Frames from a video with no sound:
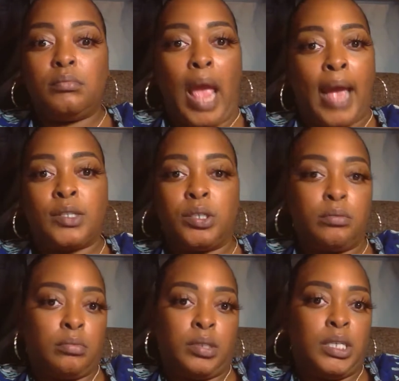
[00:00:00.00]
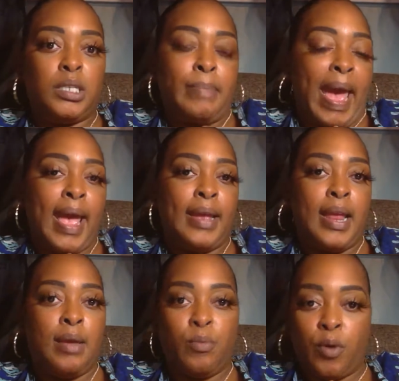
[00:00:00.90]
actually she's mine
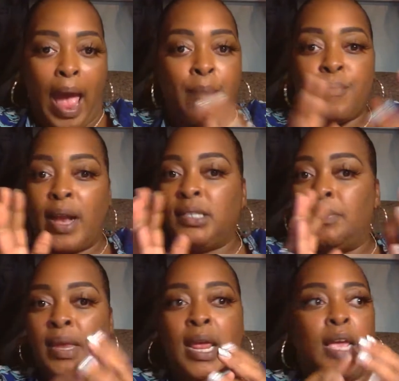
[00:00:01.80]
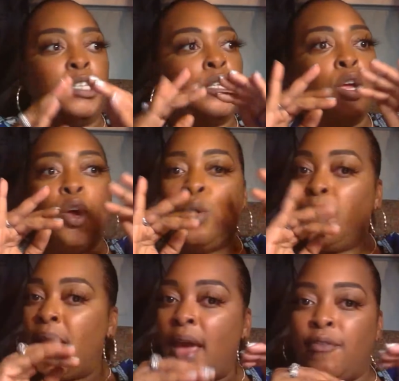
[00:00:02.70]
and I'm regimented and
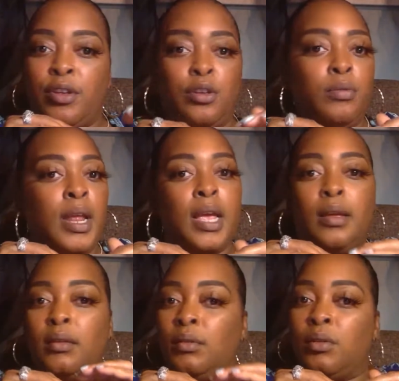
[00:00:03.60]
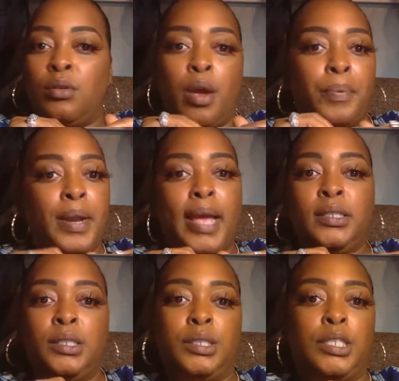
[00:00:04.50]
we have a unique,
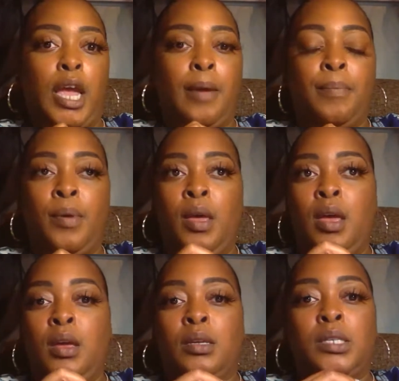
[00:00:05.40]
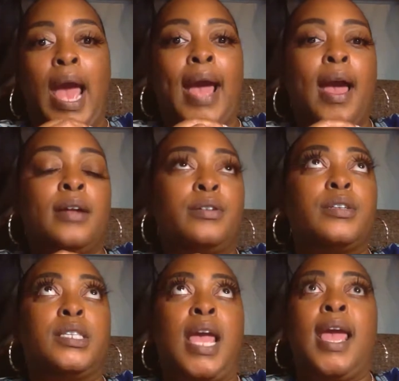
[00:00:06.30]
relationship. So I
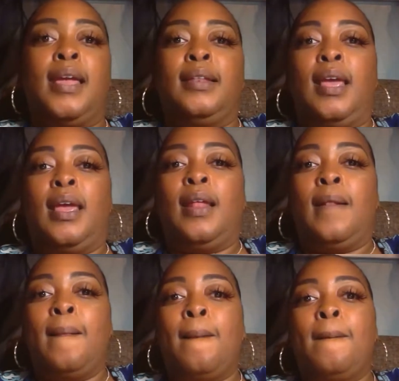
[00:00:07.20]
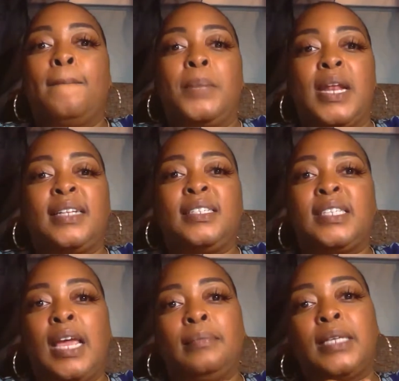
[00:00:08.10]
understand it. But at the
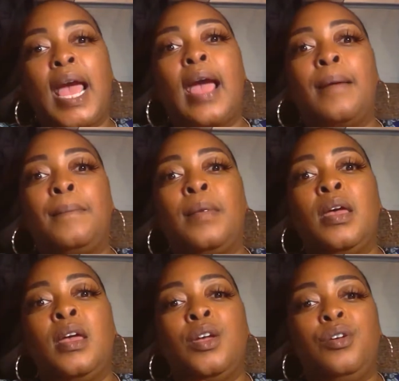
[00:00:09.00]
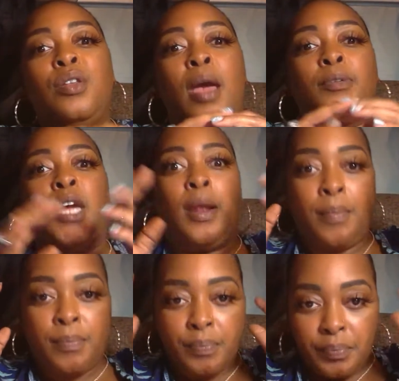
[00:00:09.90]
same time, I'm trying
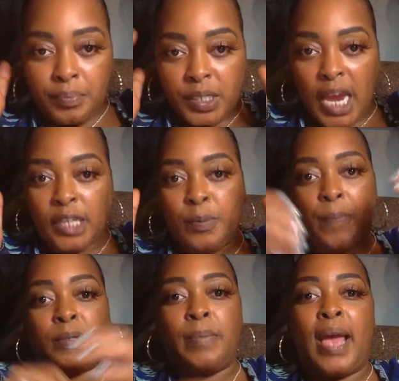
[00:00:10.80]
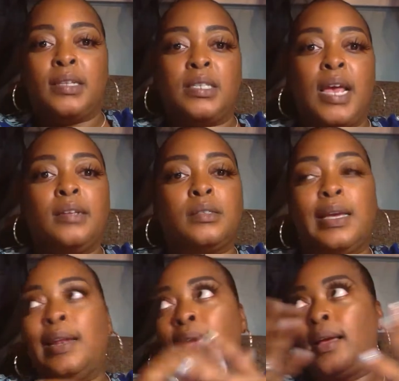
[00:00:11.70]
to change people's mindsets
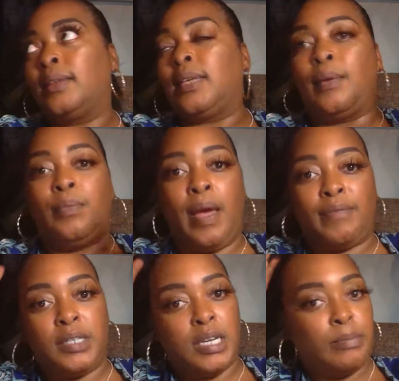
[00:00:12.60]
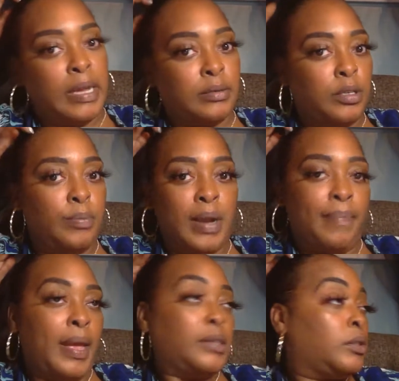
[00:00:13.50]
and I guess I will have to change minds too, but
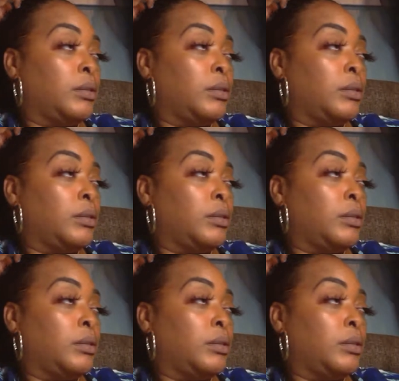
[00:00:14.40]
I'm not